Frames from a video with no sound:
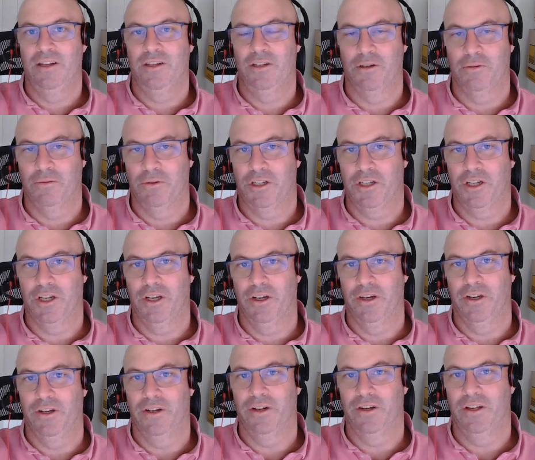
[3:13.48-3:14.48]
to
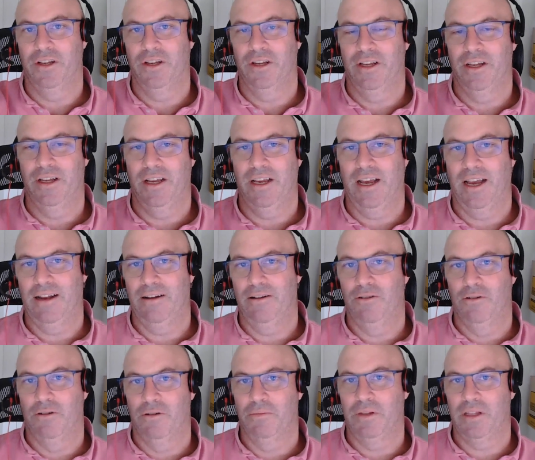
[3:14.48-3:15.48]
return. And
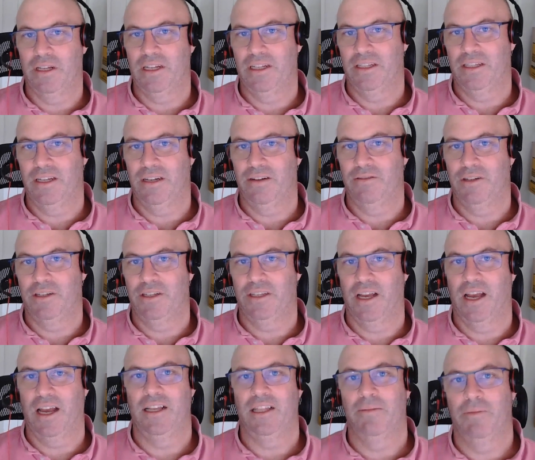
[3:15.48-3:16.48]
normally, instead of just
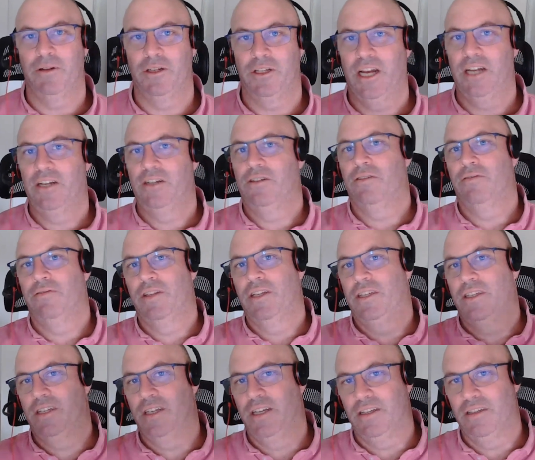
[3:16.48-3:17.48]
saying the potential of
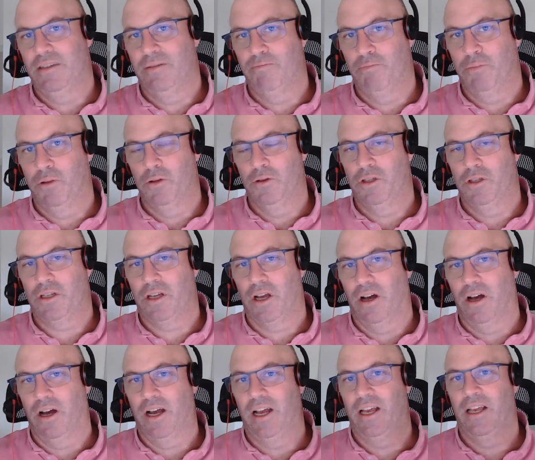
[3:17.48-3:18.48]
this is blue
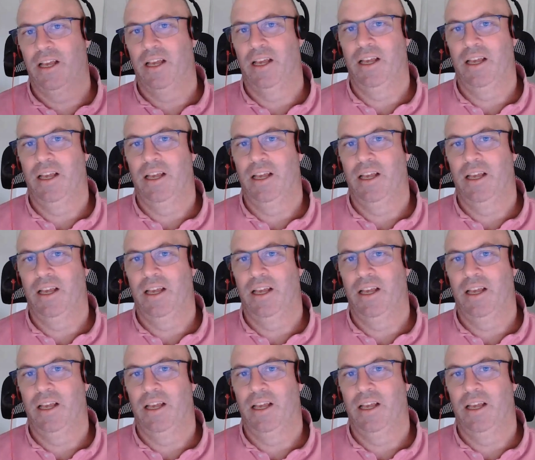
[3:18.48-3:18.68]
sky,